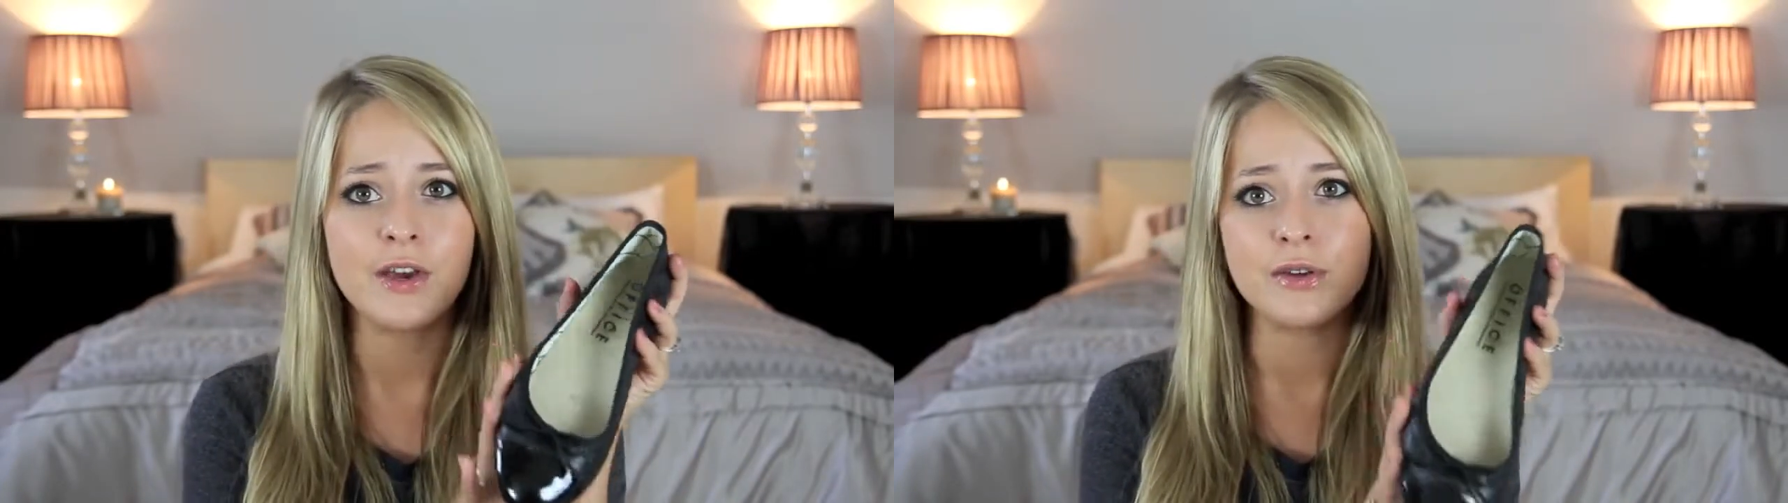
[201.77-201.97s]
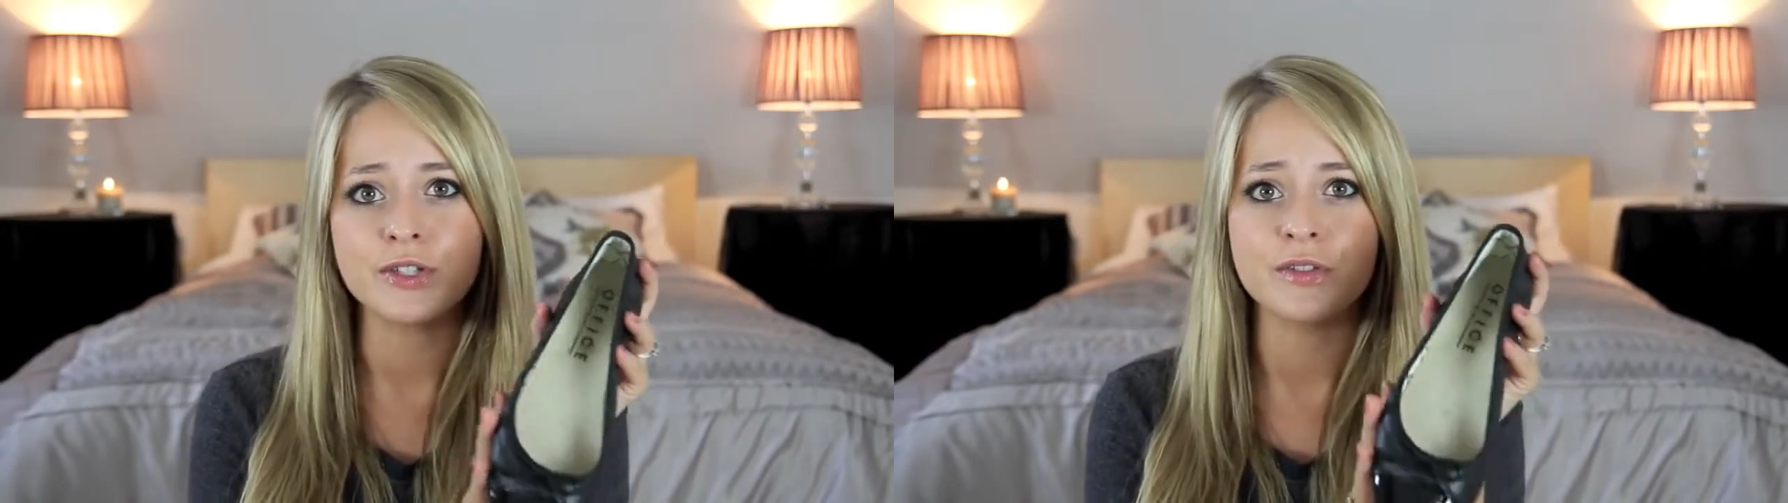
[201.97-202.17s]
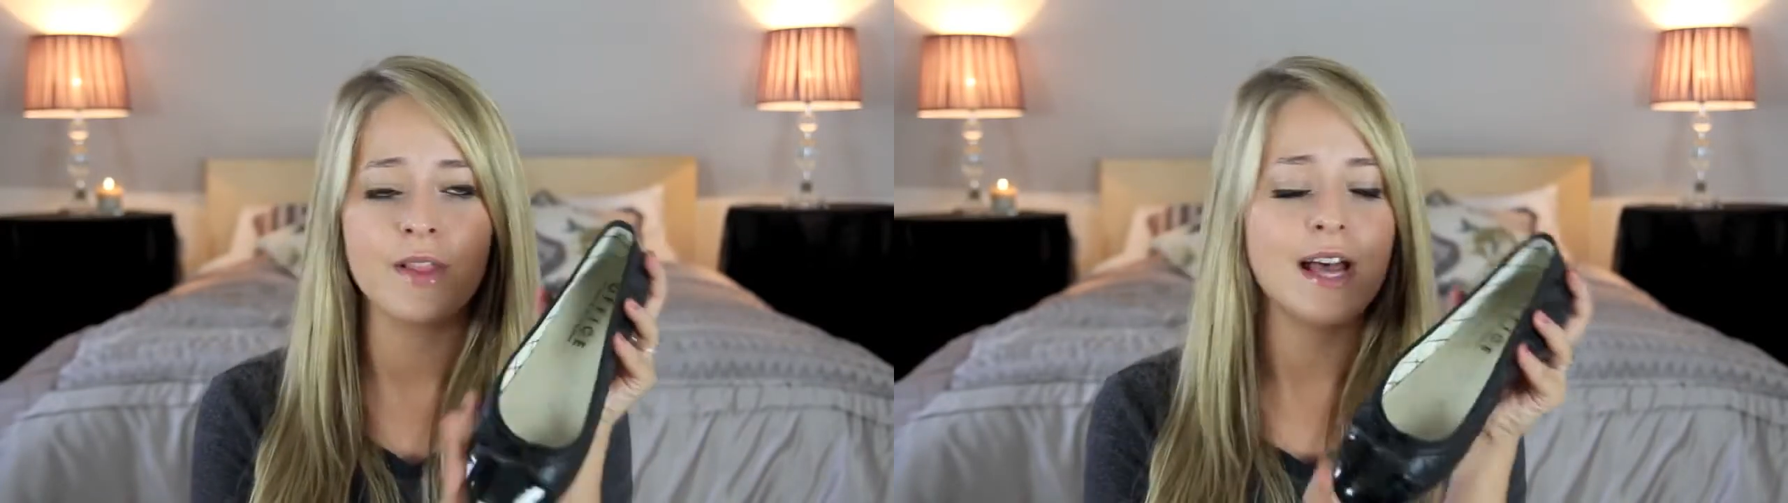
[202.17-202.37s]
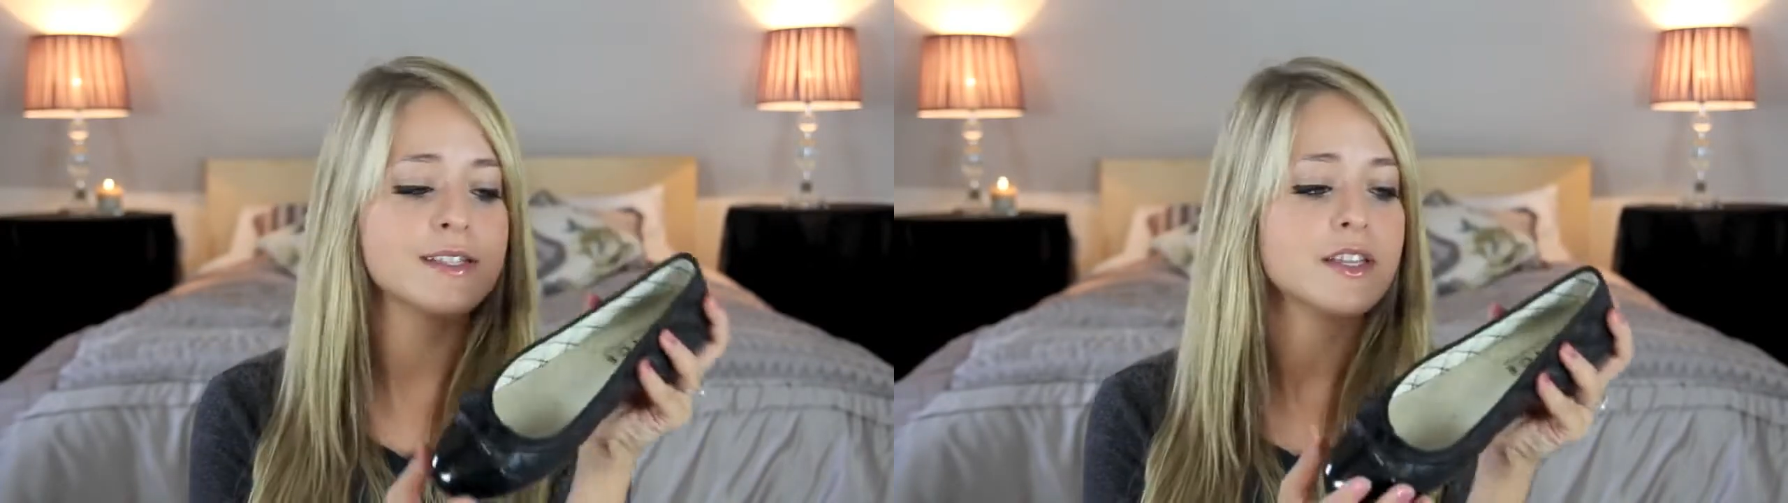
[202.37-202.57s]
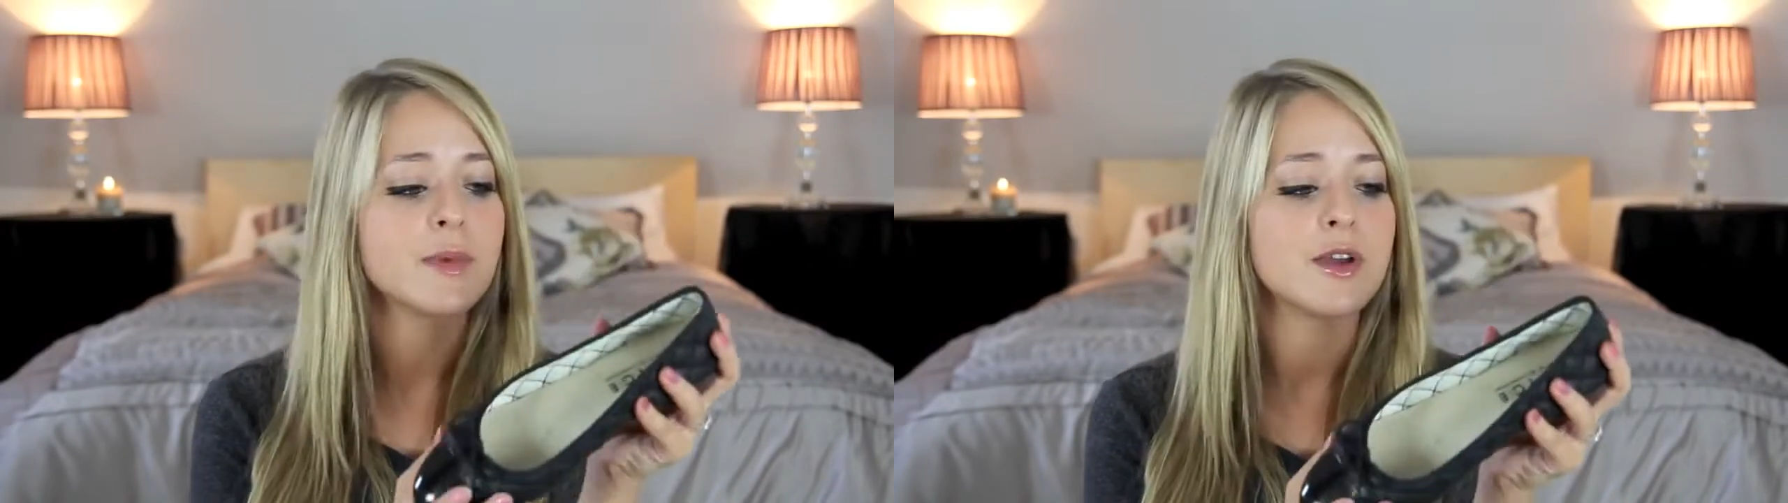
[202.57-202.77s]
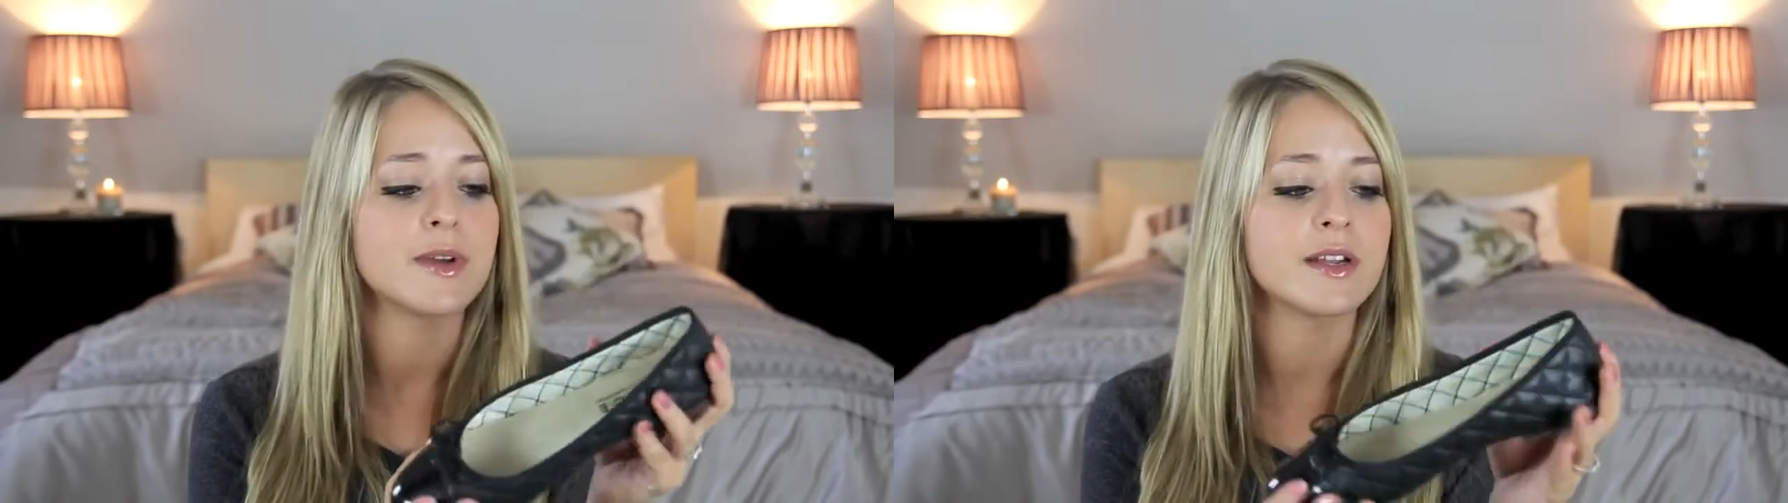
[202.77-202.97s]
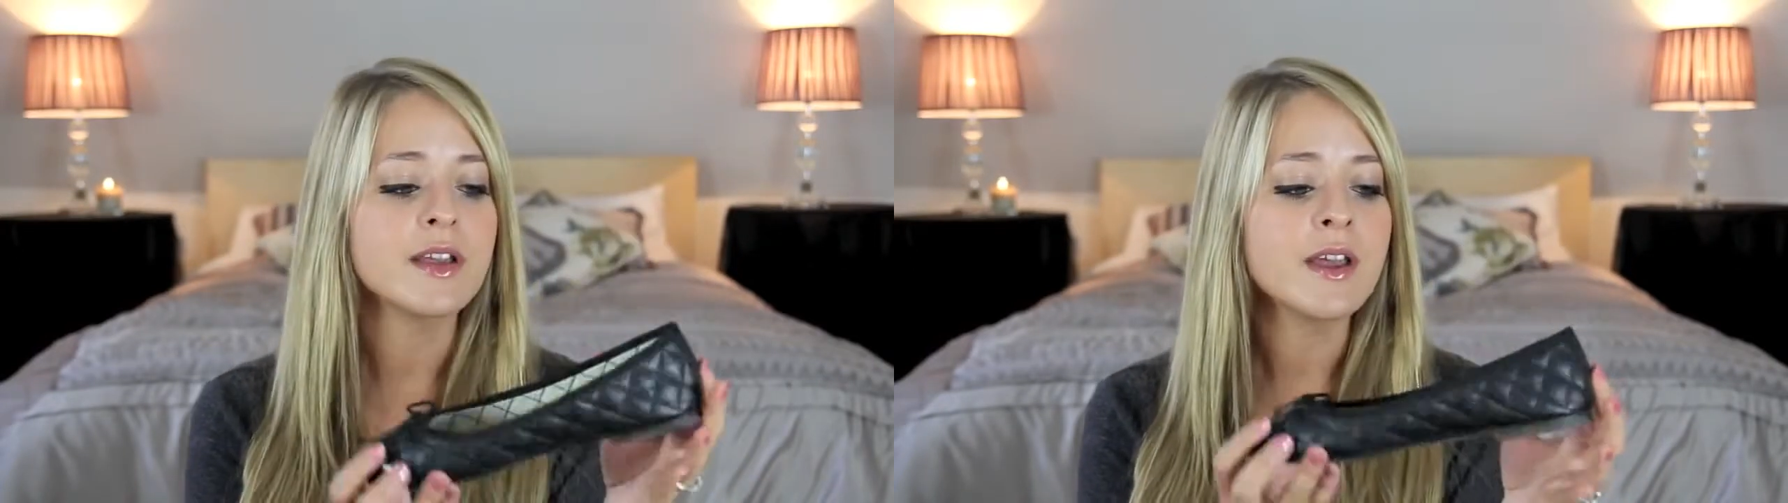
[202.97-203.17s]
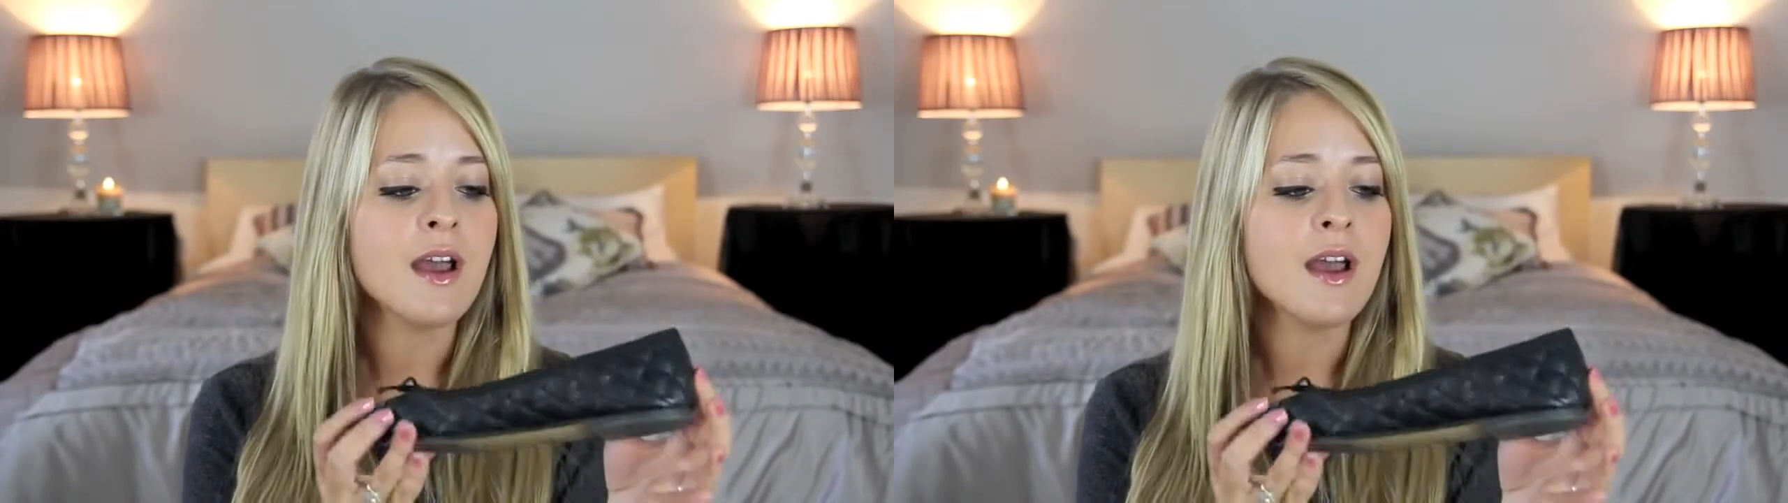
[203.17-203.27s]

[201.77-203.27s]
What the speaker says: go-to flats at the moment.